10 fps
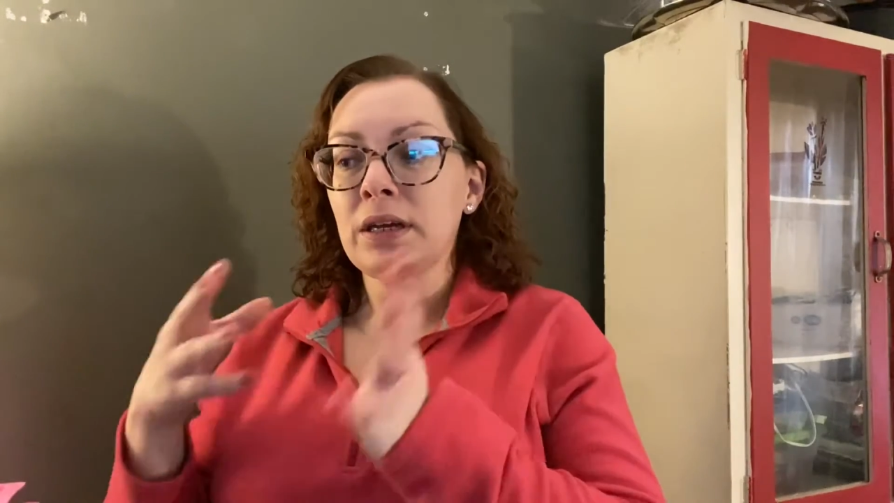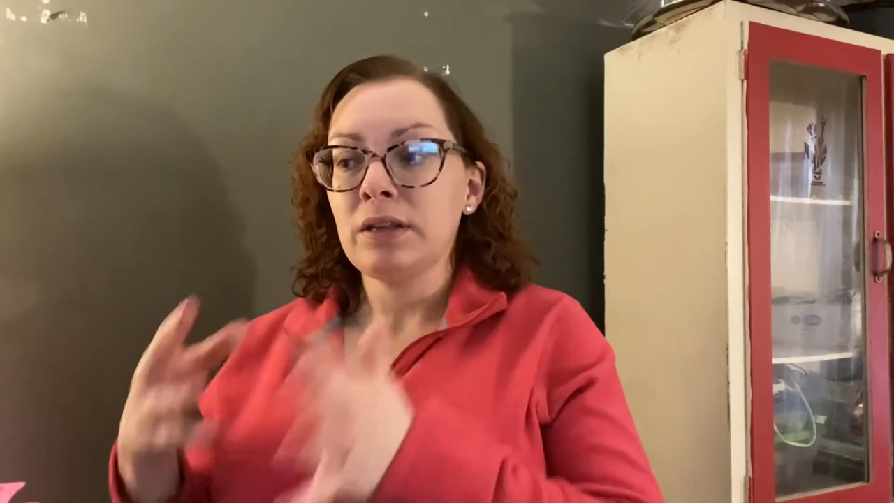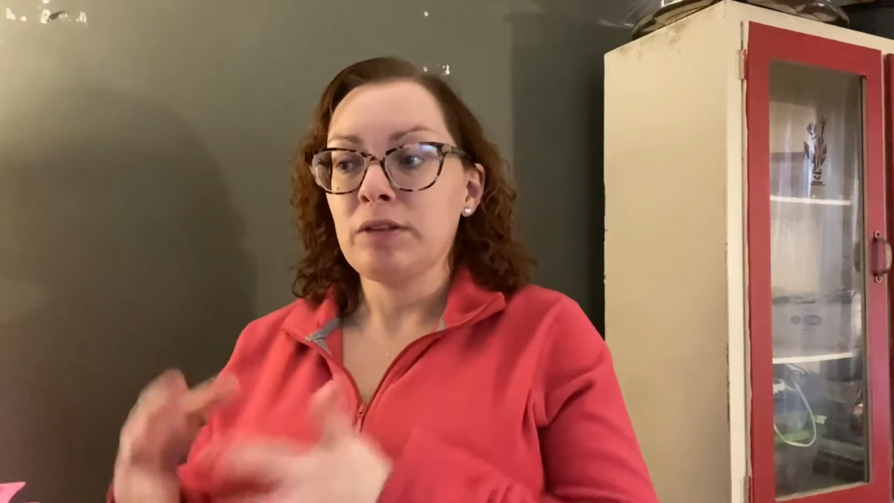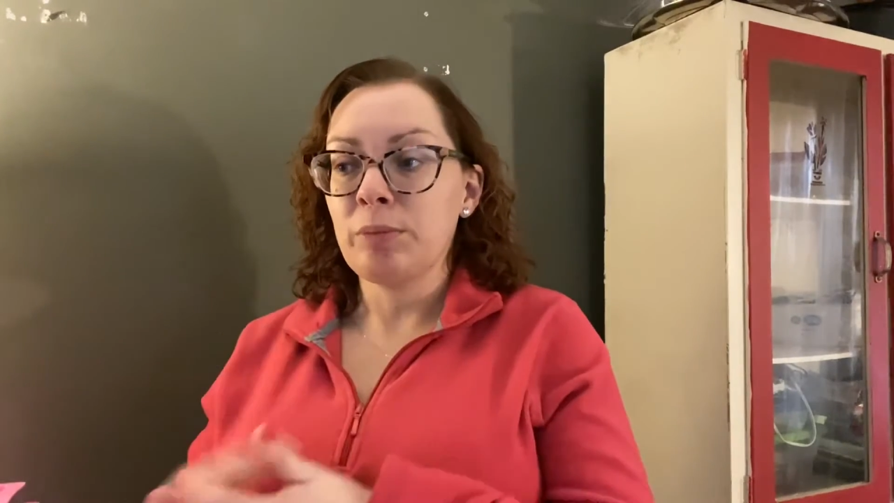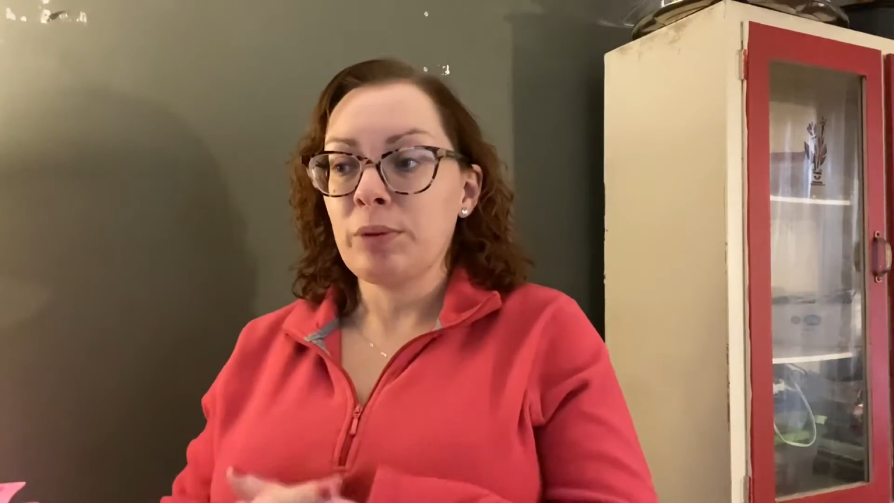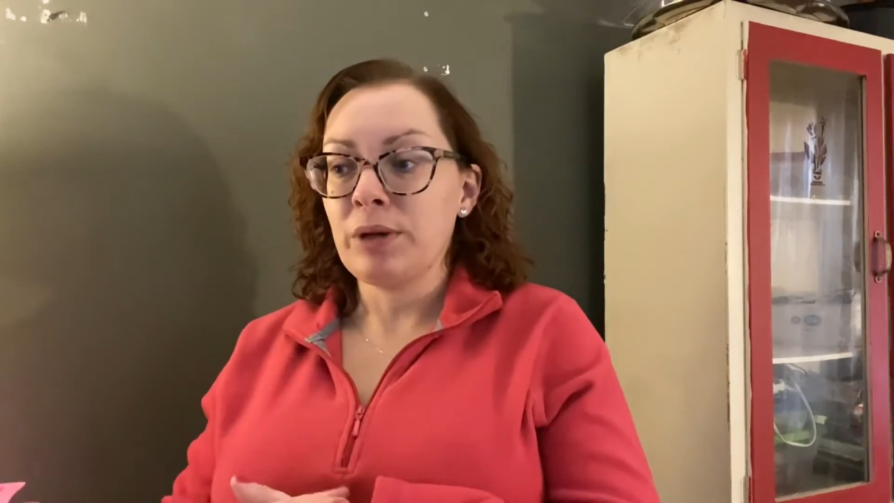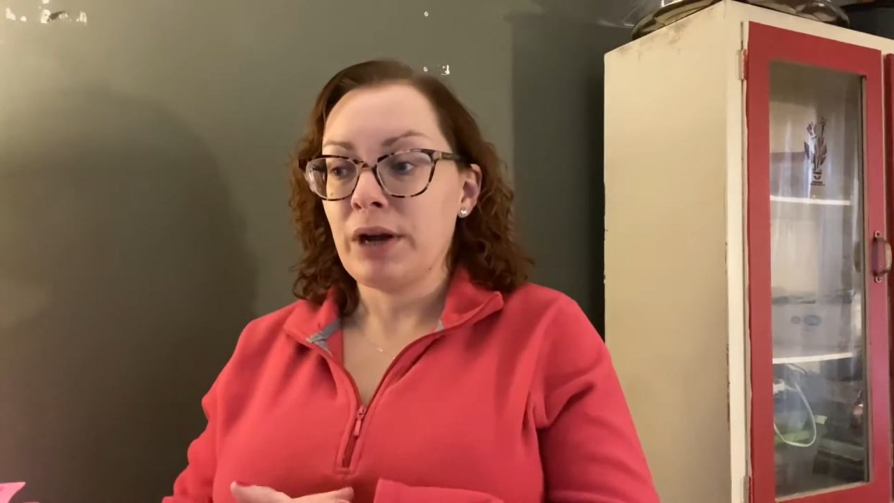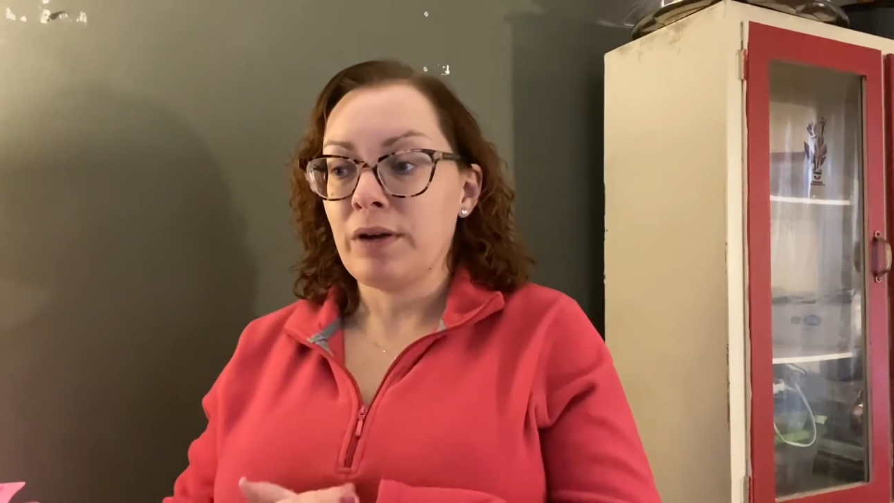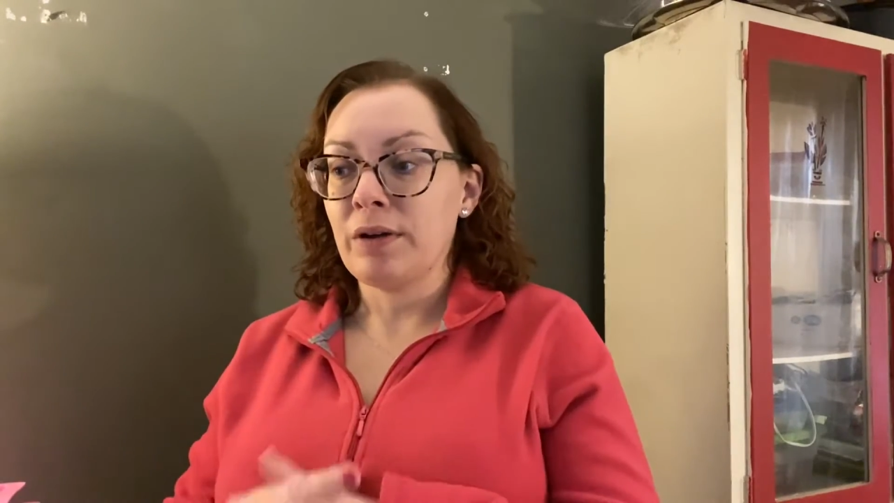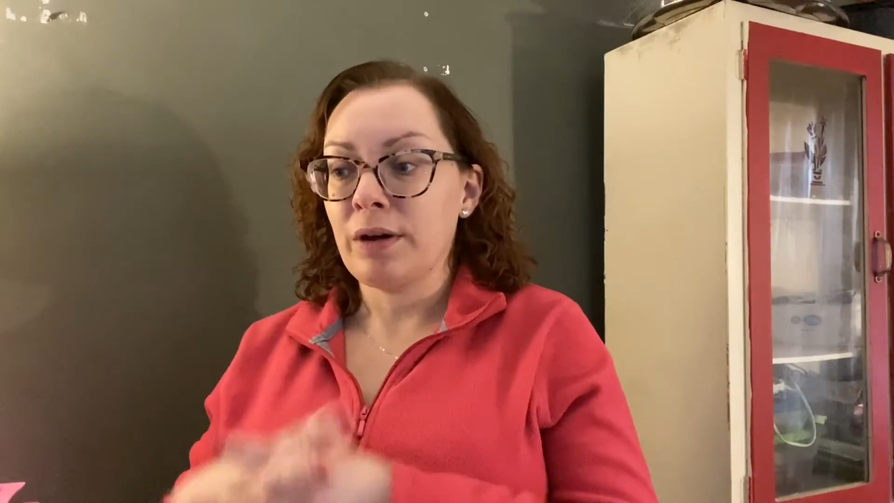to put
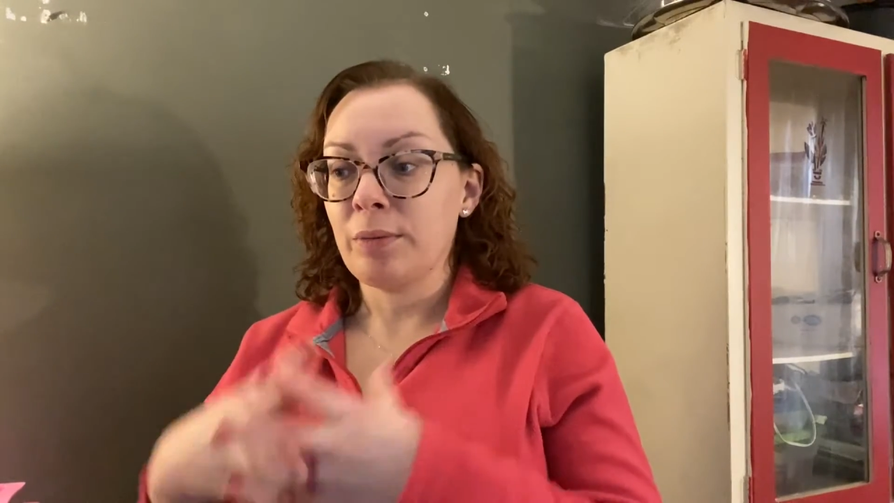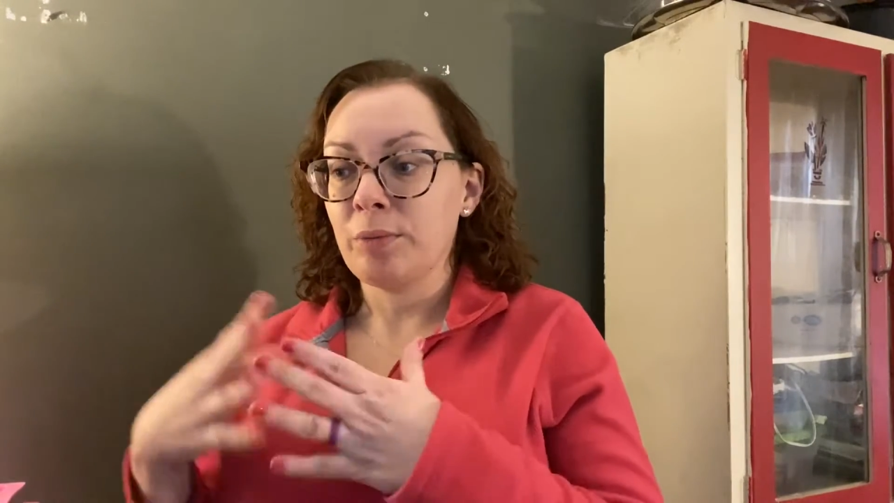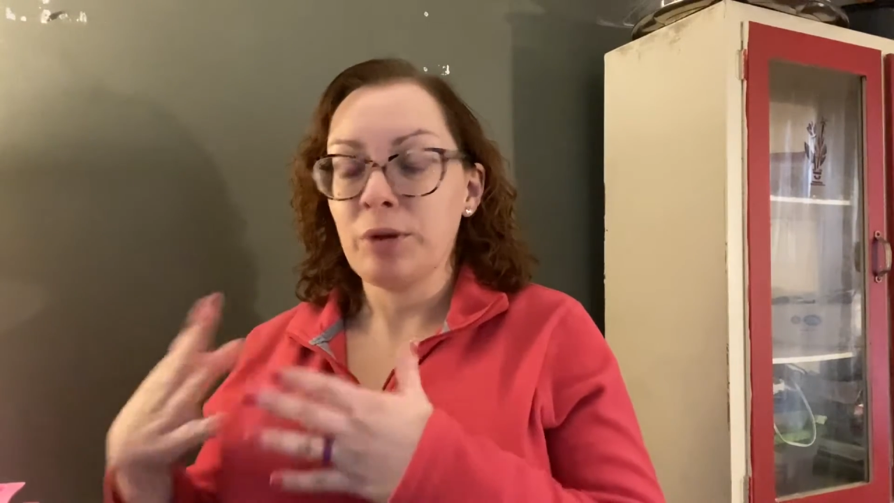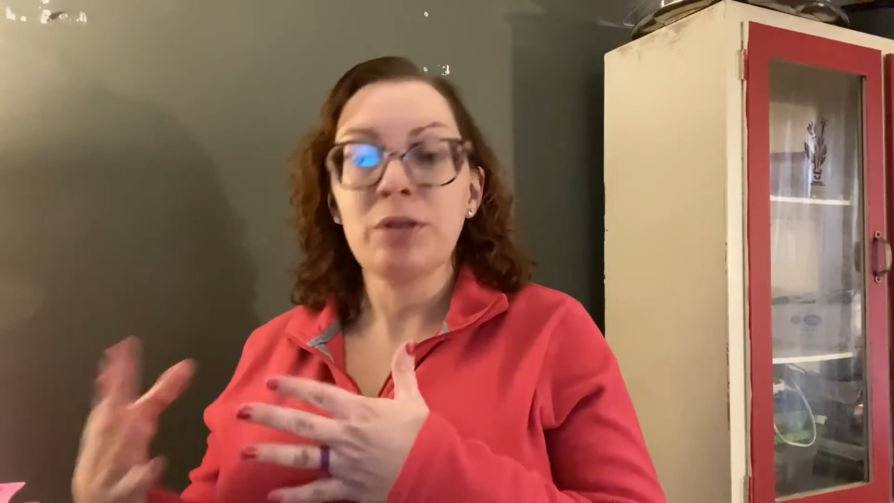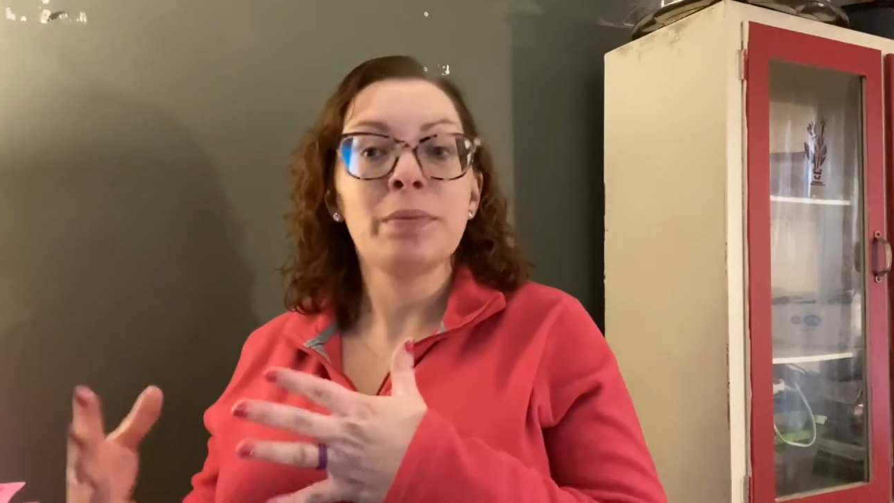out with